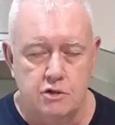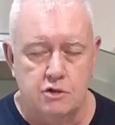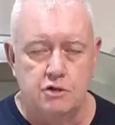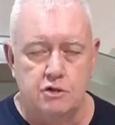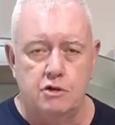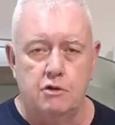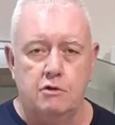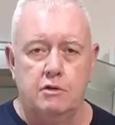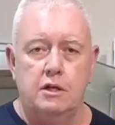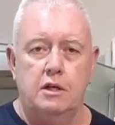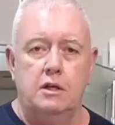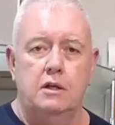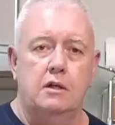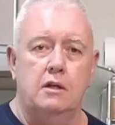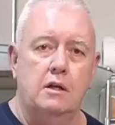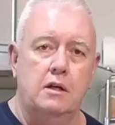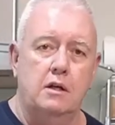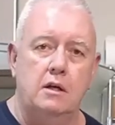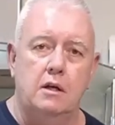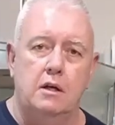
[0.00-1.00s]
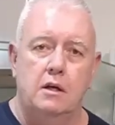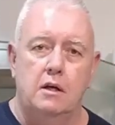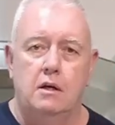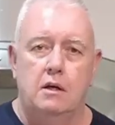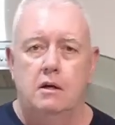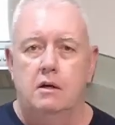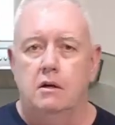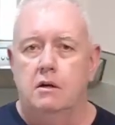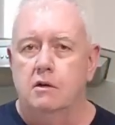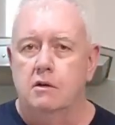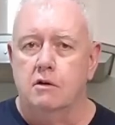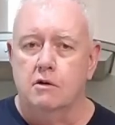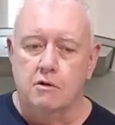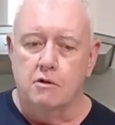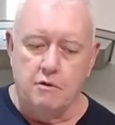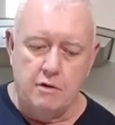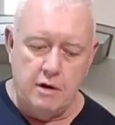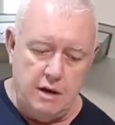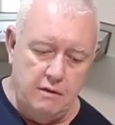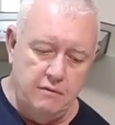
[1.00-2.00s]
chuck in the
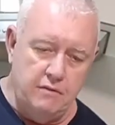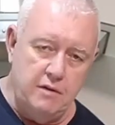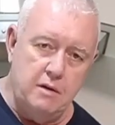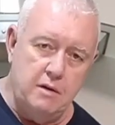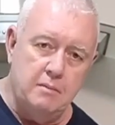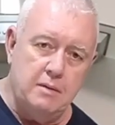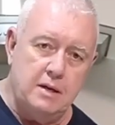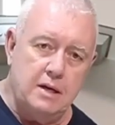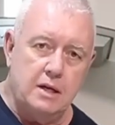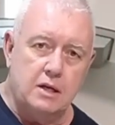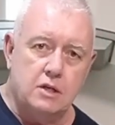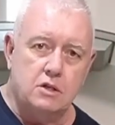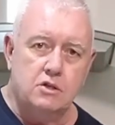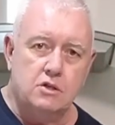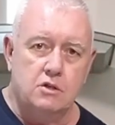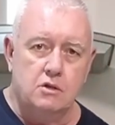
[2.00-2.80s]
gravy mix,